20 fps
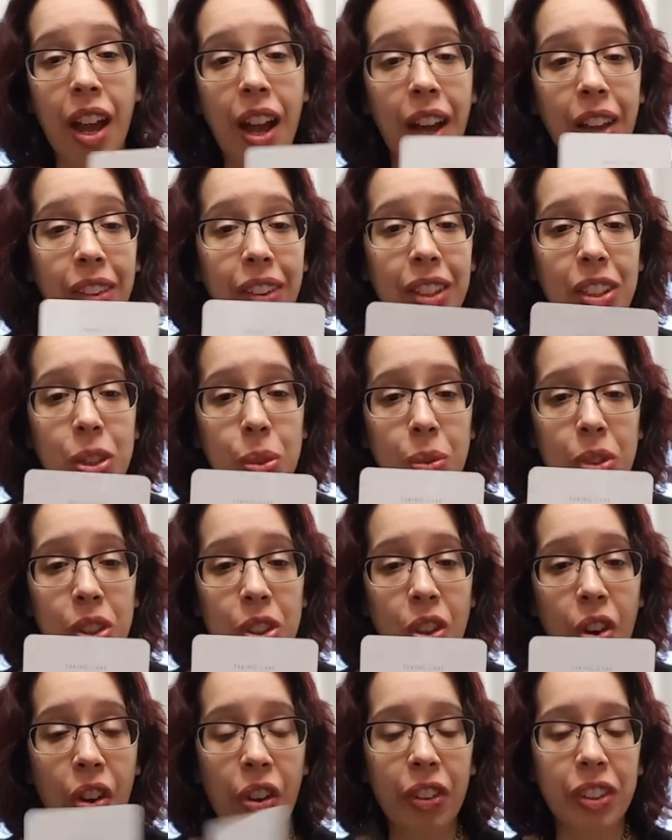And this one's
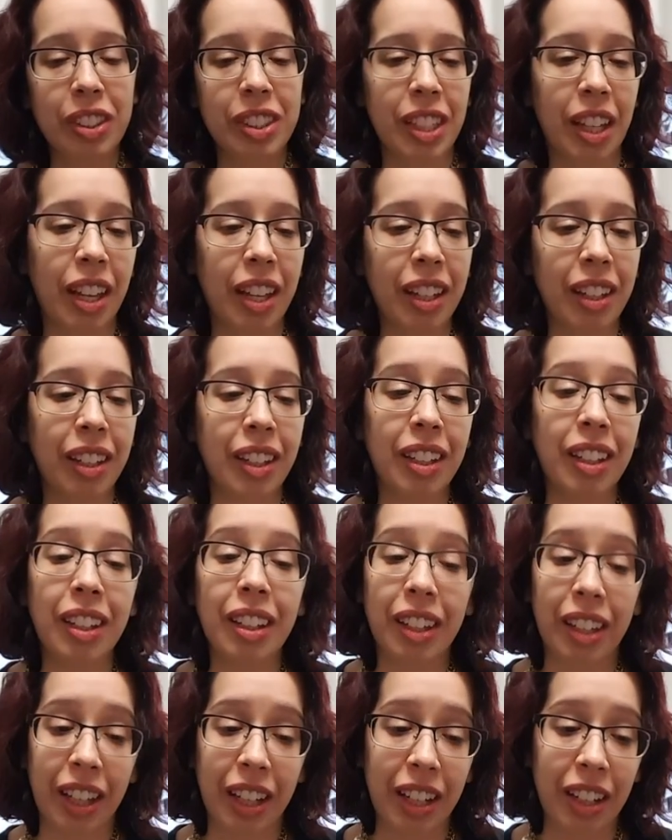called Taking
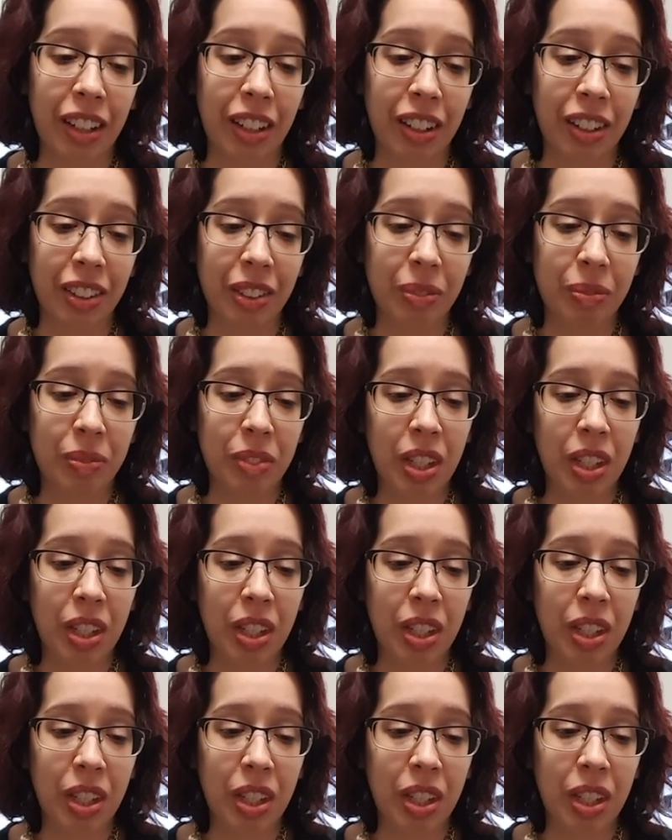Care.